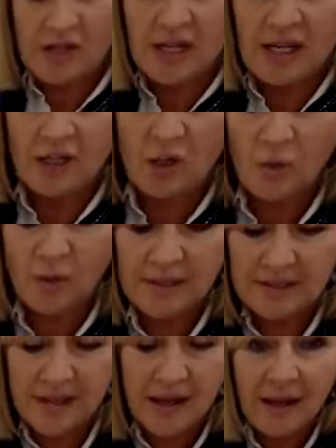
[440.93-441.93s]
Can you all
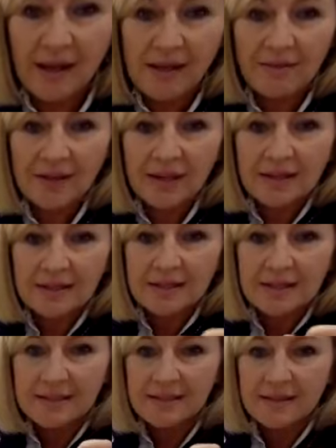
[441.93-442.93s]
see the
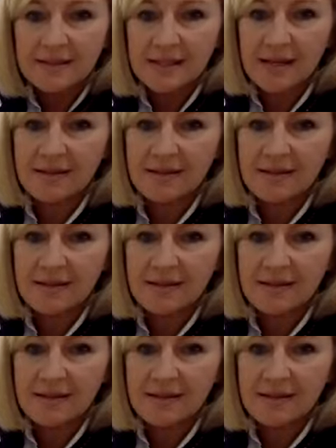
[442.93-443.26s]
consistency?